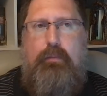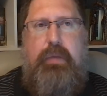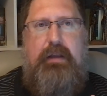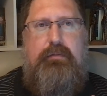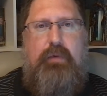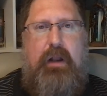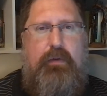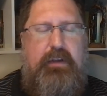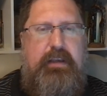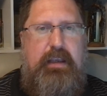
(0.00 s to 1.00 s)
But when I
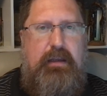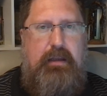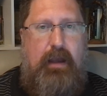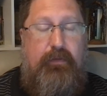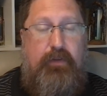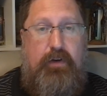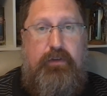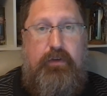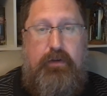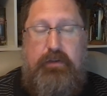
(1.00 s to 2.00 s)
was a kid, I
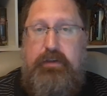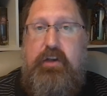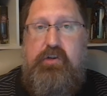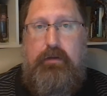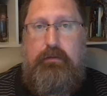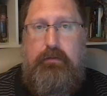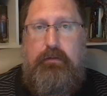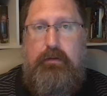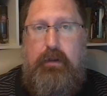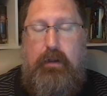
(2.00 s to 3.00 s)
first learned addition.
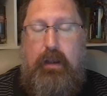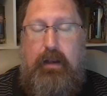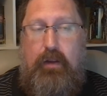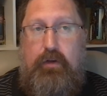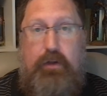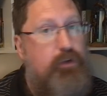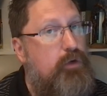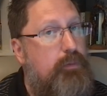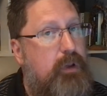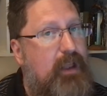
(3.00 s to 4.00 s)
And I learned that
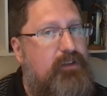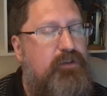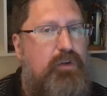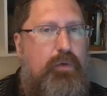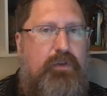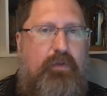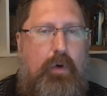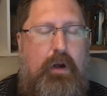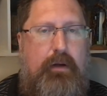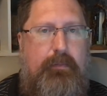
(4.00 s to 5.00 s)
2 plus 2 was
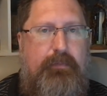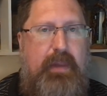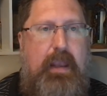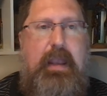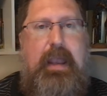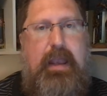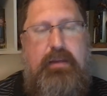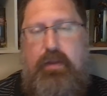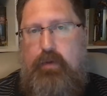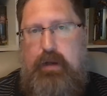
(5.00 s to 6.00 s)
4, and
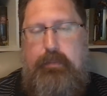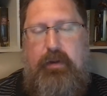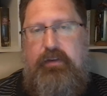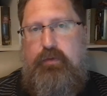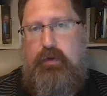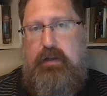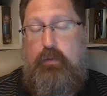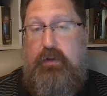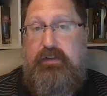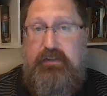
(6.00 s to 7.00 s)
that 3 plus 3
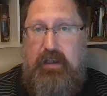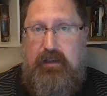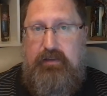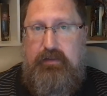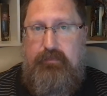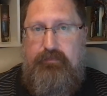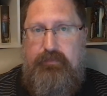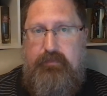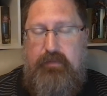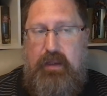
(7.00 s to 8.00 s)
was 6.
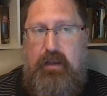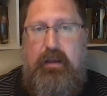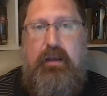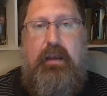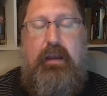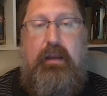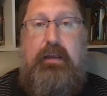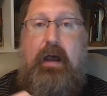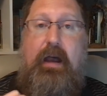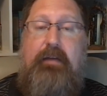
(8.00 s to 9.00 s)
And
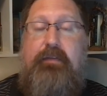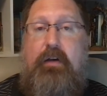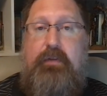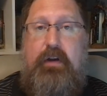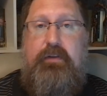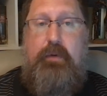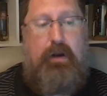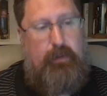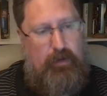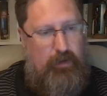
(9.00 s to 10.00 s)
I felt very smart.
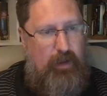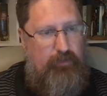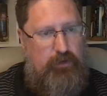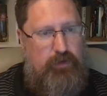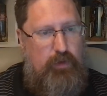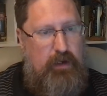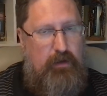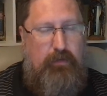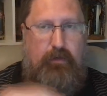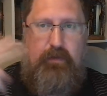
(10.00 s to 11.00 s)
I'm like, okay, I've got 2
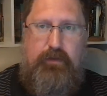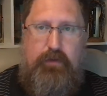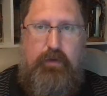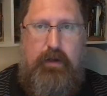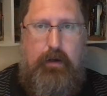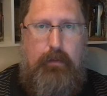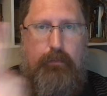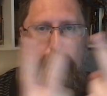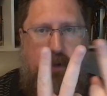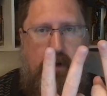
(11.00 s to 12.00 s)
here, I've got 2 here,
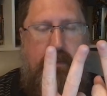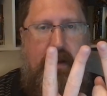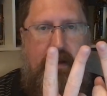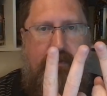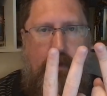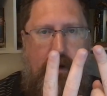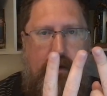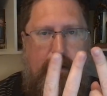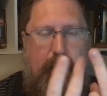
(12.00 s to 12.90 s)
boom, now I got 4.